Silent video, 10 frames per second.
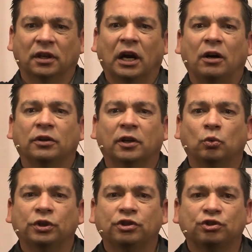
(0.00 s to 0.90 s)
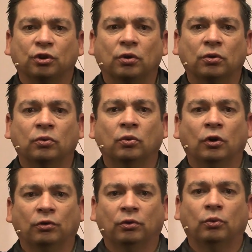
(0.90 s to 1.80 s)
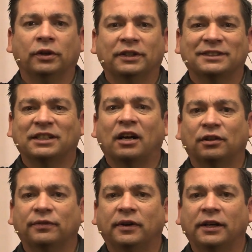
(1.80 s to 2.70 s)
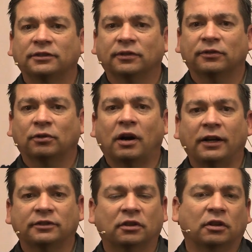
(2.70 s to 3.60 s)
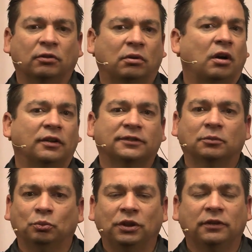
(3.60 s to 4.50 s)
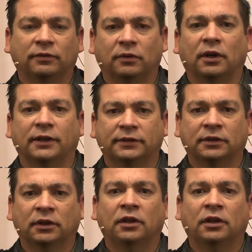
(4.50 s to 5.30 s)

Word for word: How can we show what the sacrifice of Christ on the cross mean for us